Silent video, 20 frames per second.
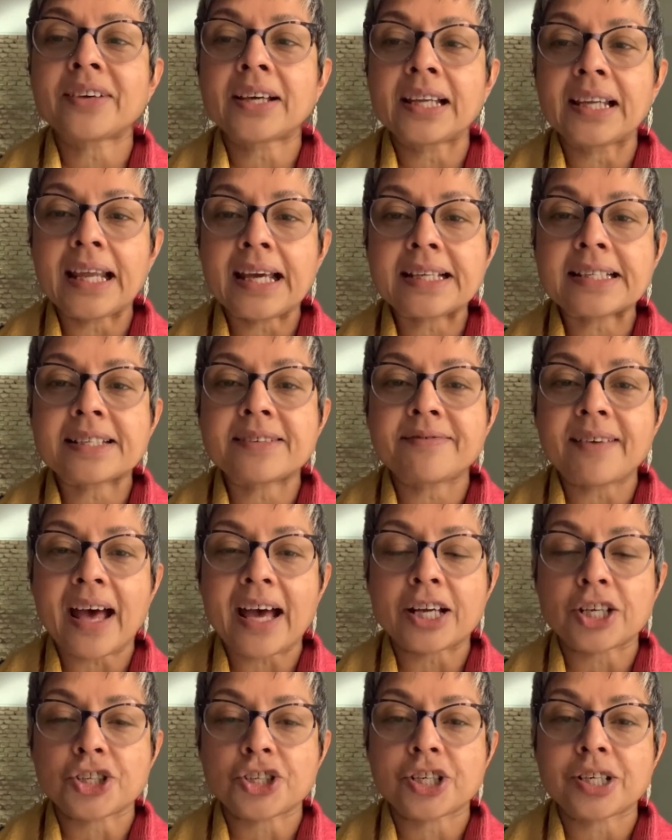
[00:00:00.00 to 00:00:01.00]
collective
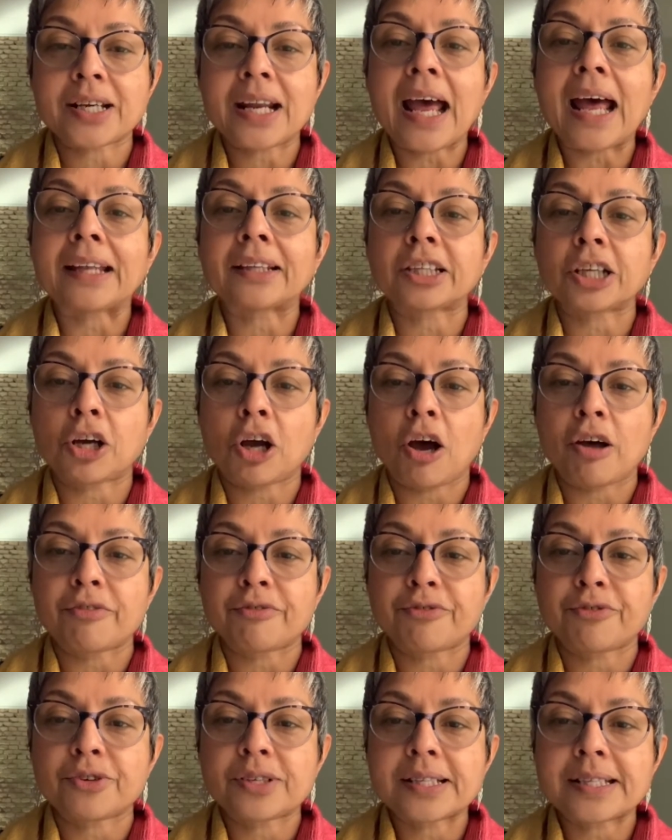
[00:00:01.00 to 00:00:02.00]
action at the
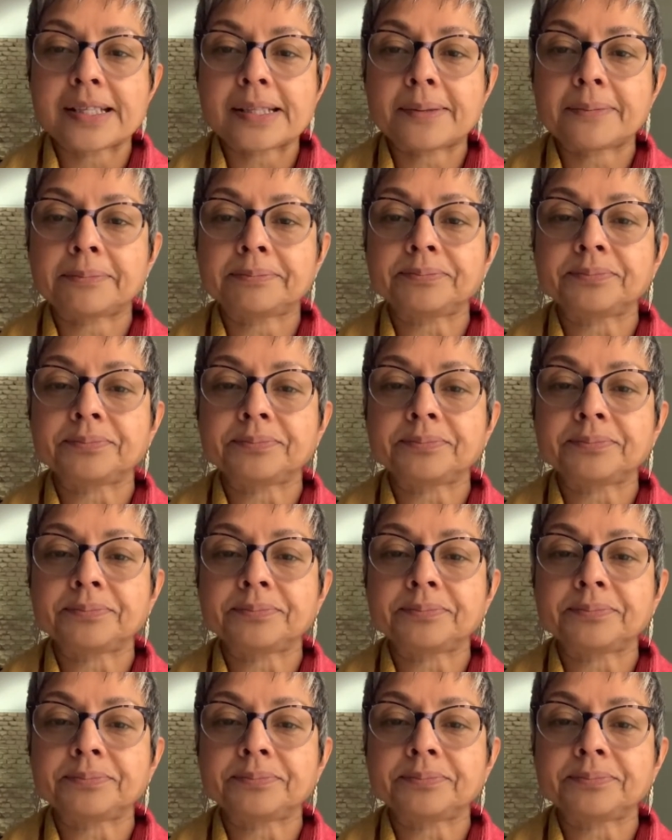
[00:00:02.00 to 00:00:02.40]
conference.